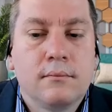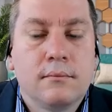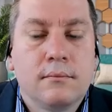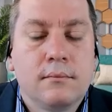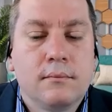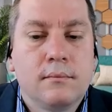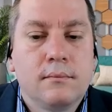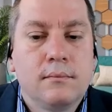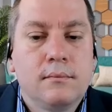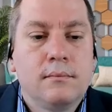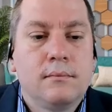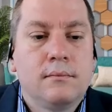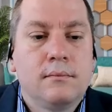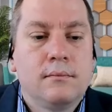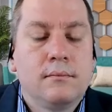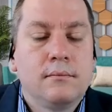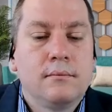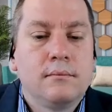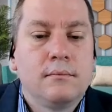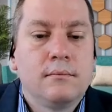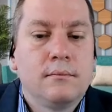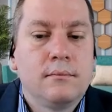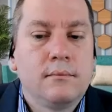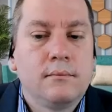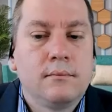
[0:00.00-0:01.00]

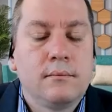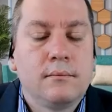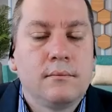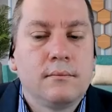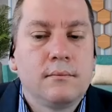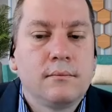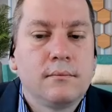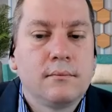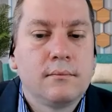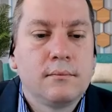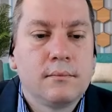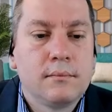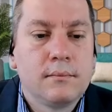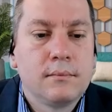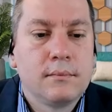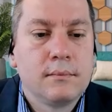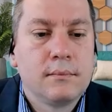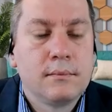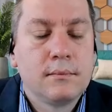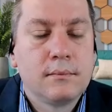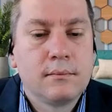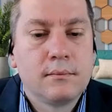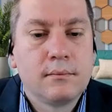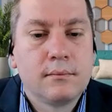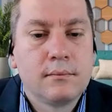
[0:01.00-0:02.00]

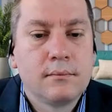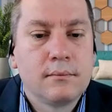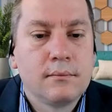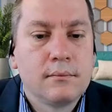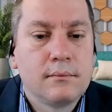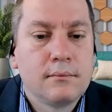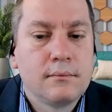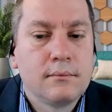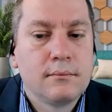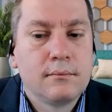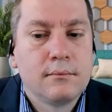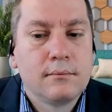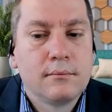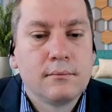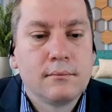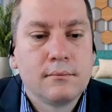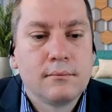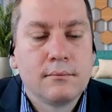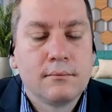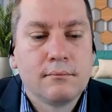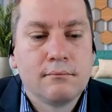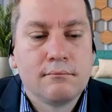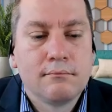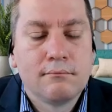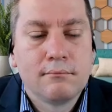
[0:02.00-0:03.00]

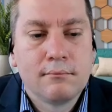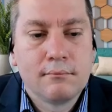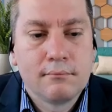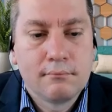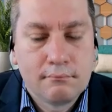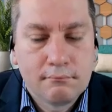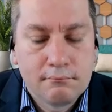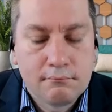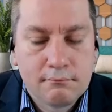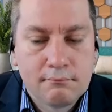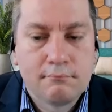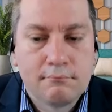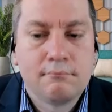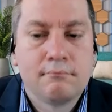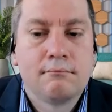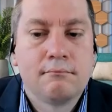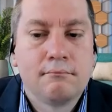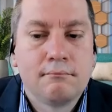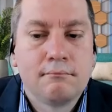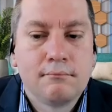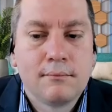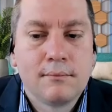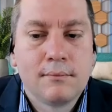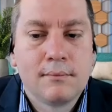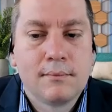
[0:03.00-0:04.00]

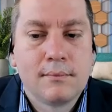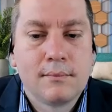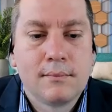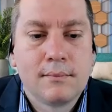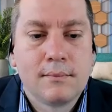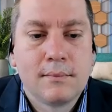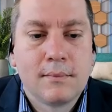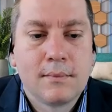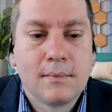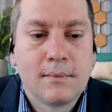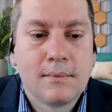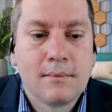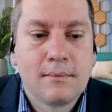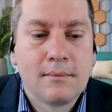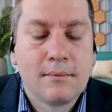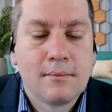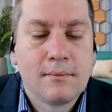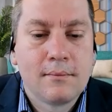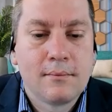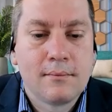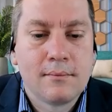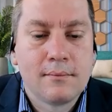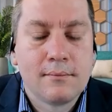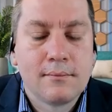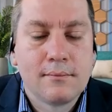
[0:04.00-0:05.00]

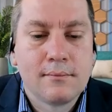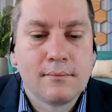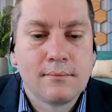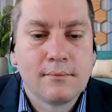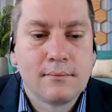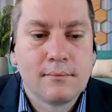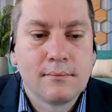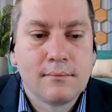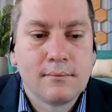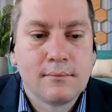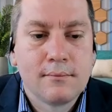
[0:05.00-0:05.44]
This person isn't speaking.